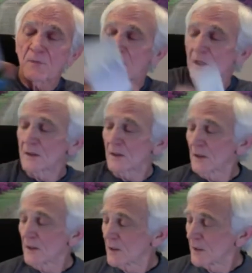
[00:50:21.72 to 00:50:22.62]
And
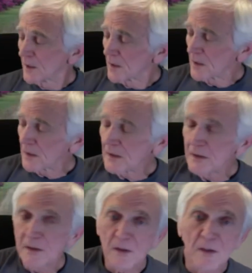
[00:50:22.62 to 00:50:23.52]

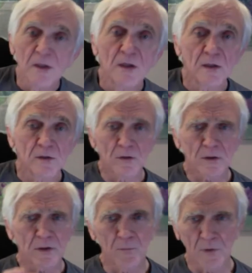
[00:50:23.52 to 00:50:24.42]
he
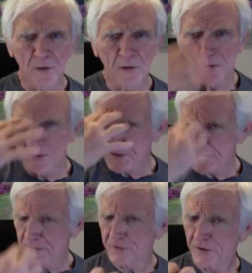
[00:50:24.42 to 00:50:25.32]
looked at me, you know, and he's
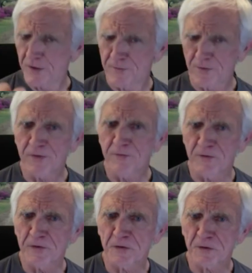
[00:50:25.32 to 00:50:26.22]
got this kind of very
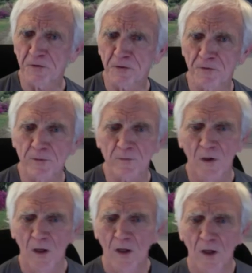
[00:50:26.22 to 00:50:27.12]
fierce look to him.
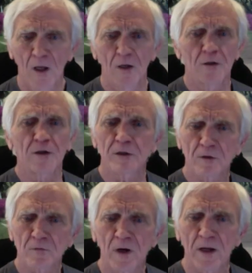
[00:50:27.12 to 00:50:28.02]
And he
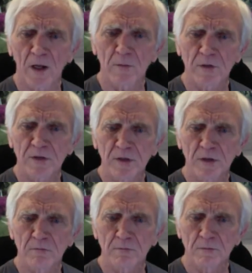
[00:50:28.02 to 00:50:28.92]
looked right at me. He said,
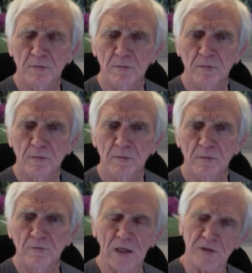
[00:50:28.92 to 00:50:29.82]

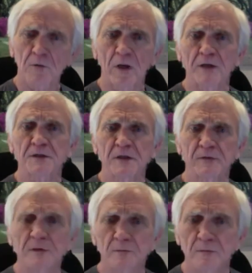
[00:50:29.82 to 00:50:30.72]
That's okay,
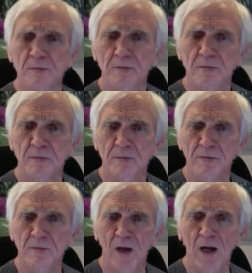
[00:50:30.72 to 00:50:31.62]
Steven.
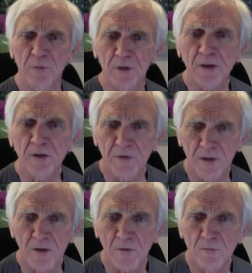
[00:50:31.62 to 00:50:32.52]
I believe in you.